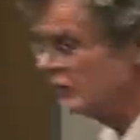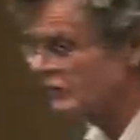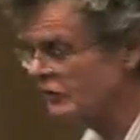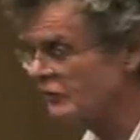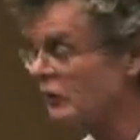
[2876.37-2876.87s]

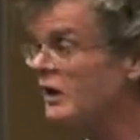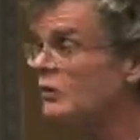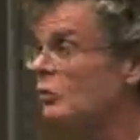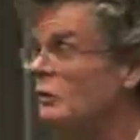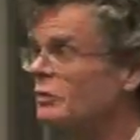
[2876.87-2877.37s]
rates of around
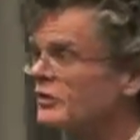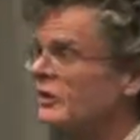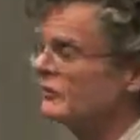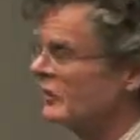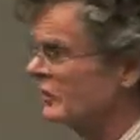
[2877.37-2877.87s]
one
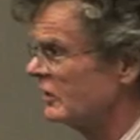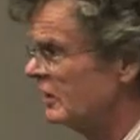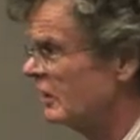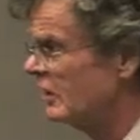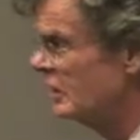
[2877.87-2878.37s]
percent for
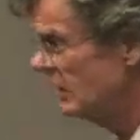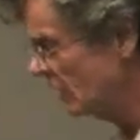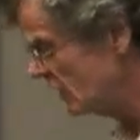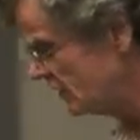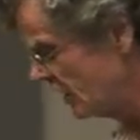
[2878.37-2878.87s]

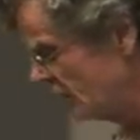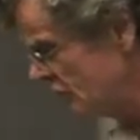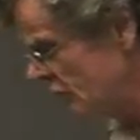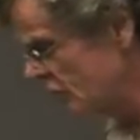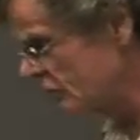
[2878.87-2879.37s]

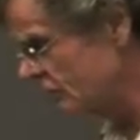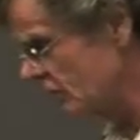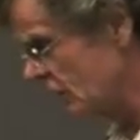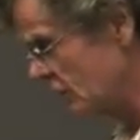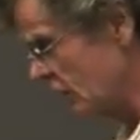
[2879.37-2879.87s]
ten-year-olds,
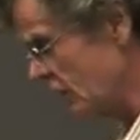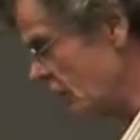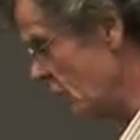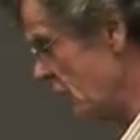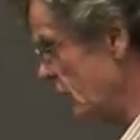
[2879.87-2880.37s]
uh, and I
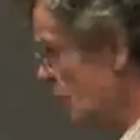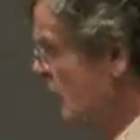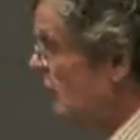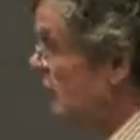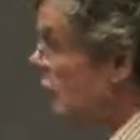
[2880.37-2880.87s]
think around
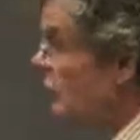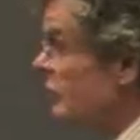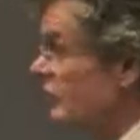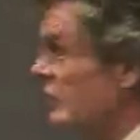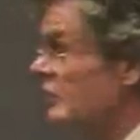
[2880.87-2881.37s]
four
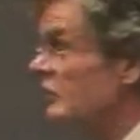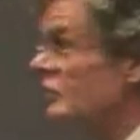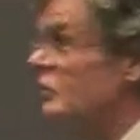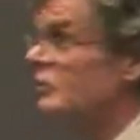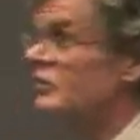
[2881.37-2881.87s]
percent
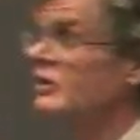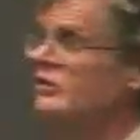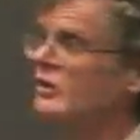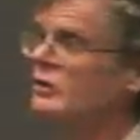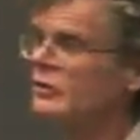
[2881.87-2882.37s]
for
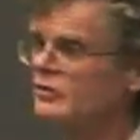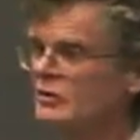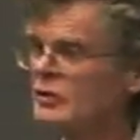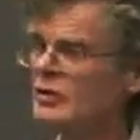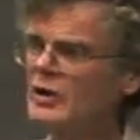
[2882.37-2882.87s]
sixty-year-olds. So